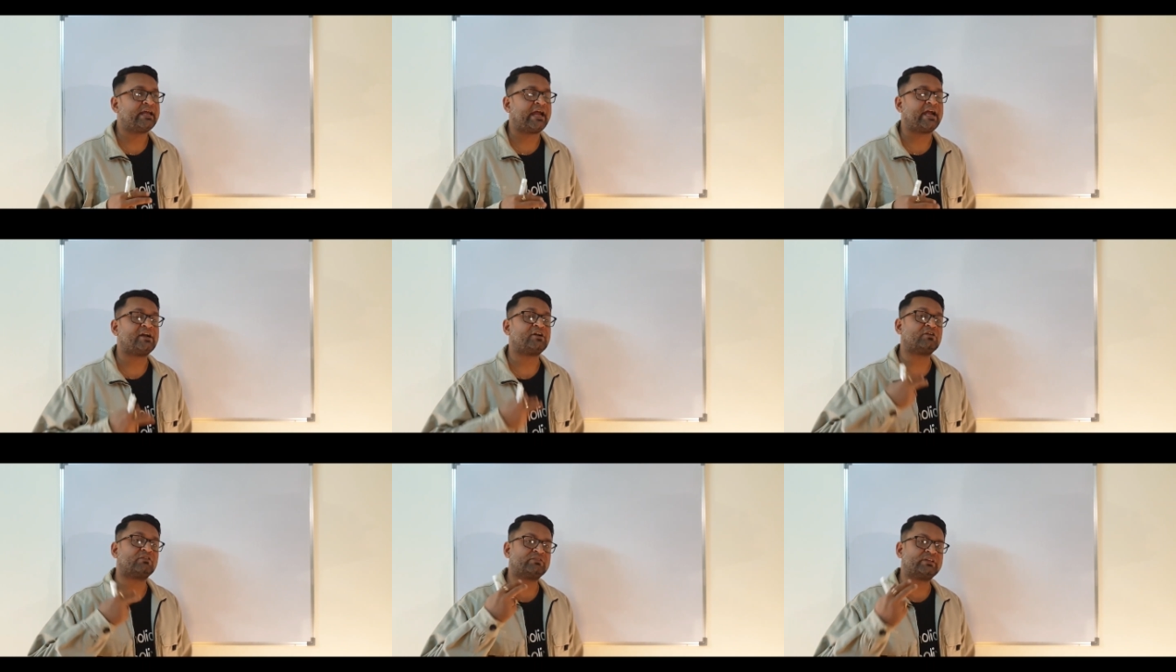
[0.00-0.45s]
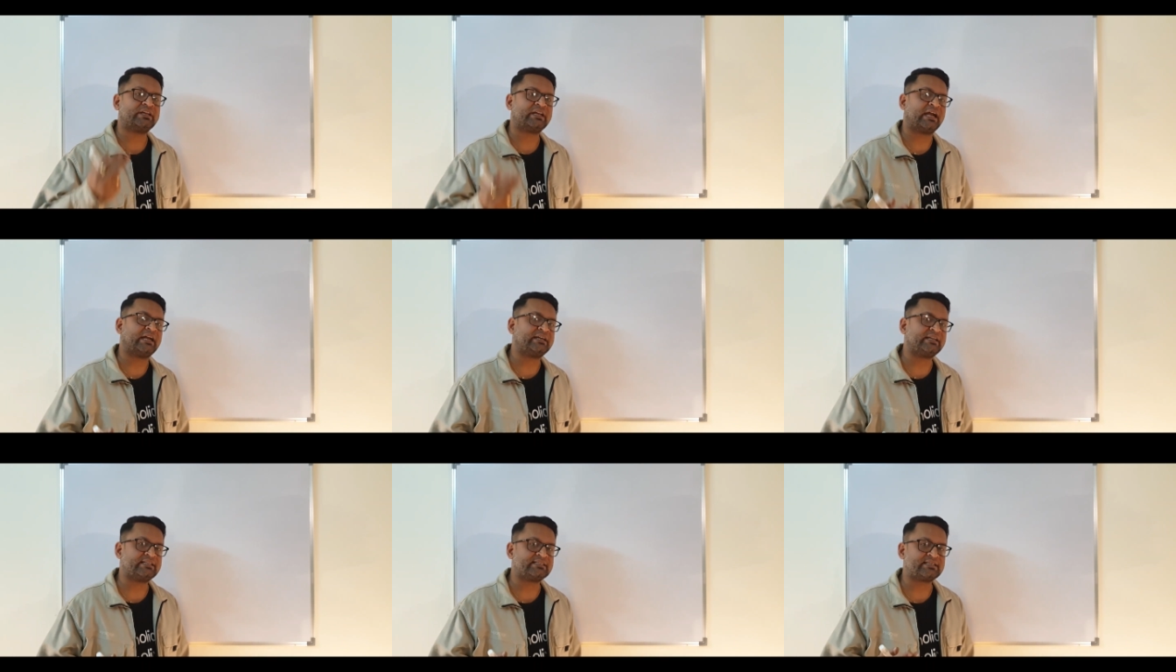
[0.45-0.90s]
end of the
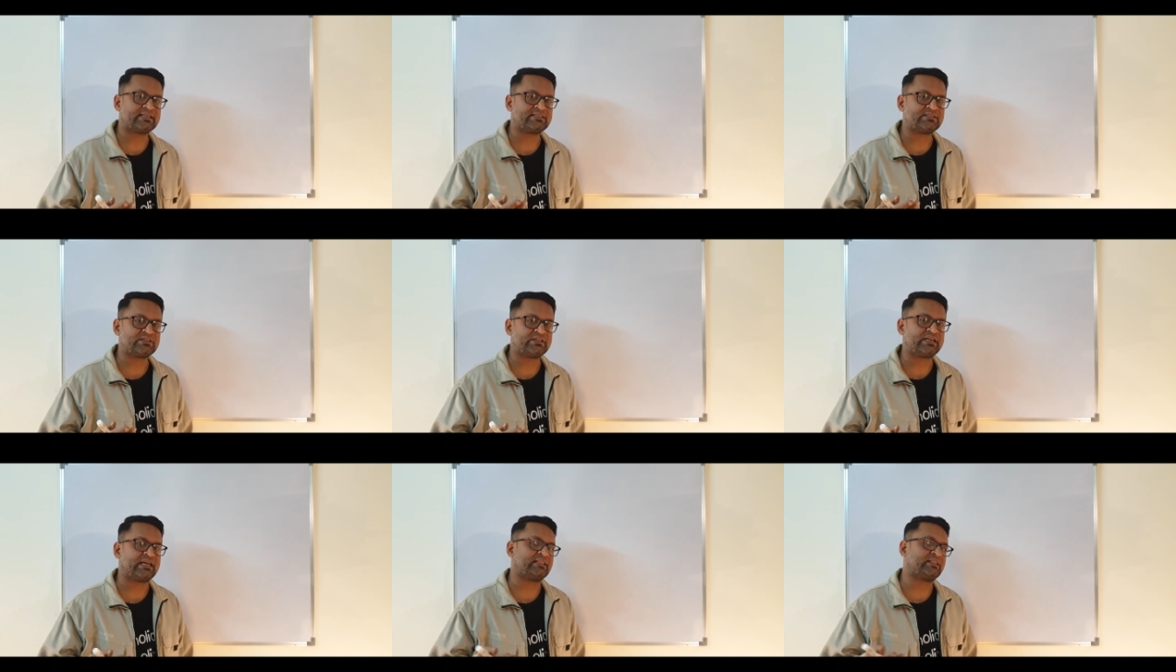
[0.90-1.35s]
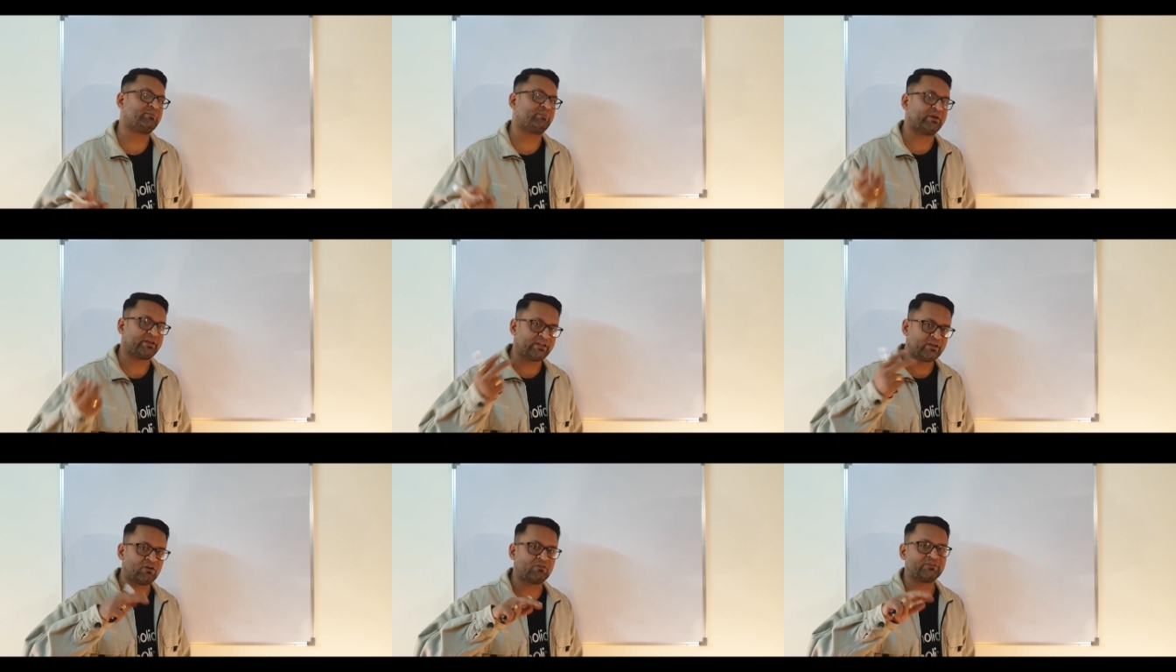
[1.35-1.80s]
19th century and the
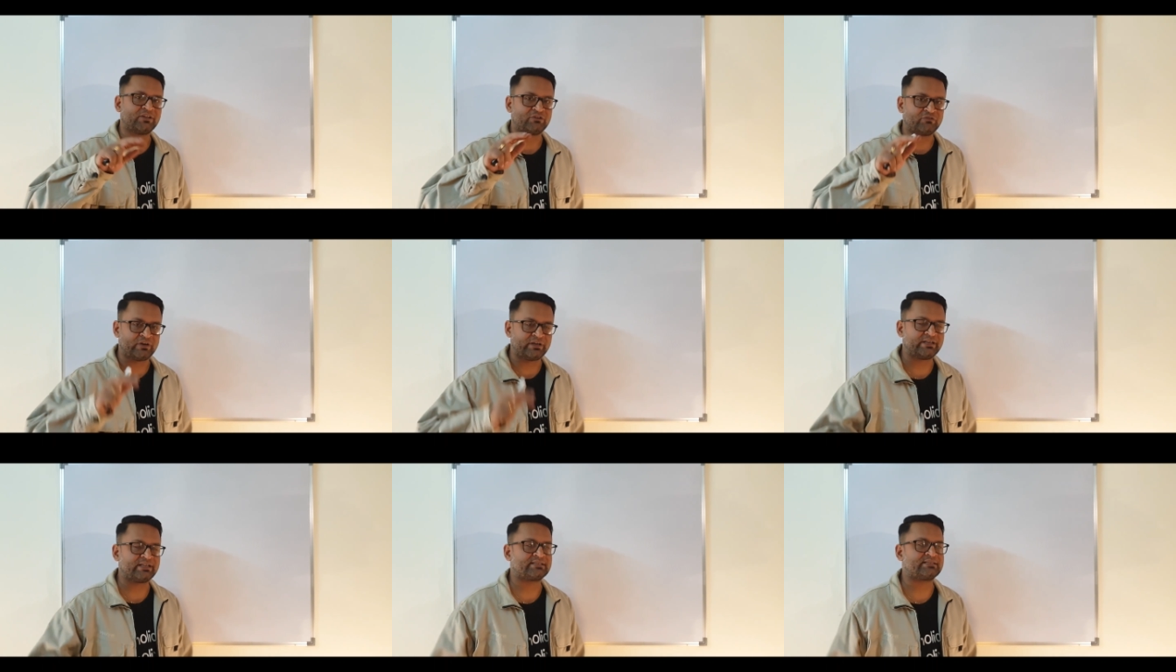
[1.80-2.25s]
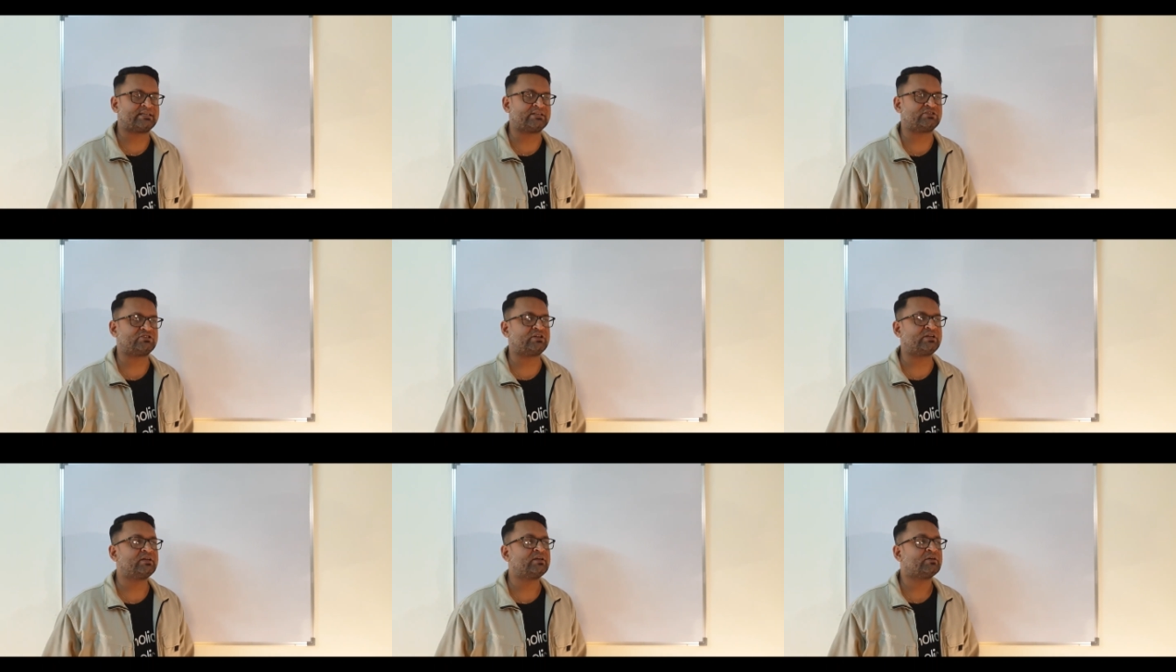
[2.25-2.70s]
beginning of the 20th
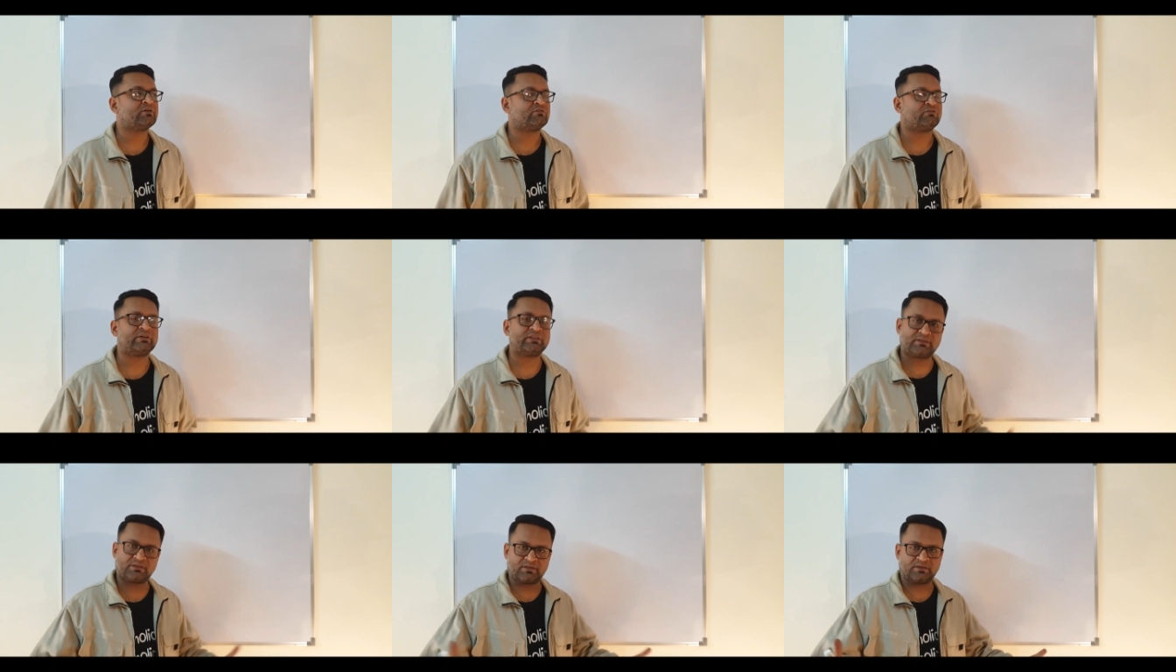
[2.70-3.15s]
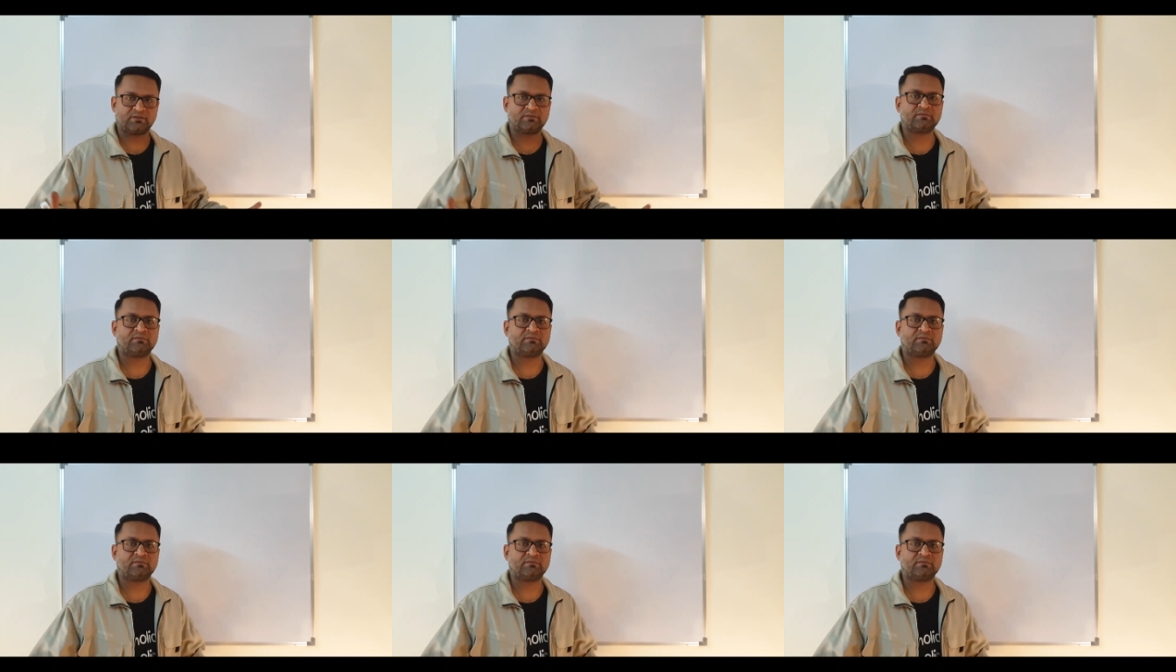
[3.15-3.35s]
century with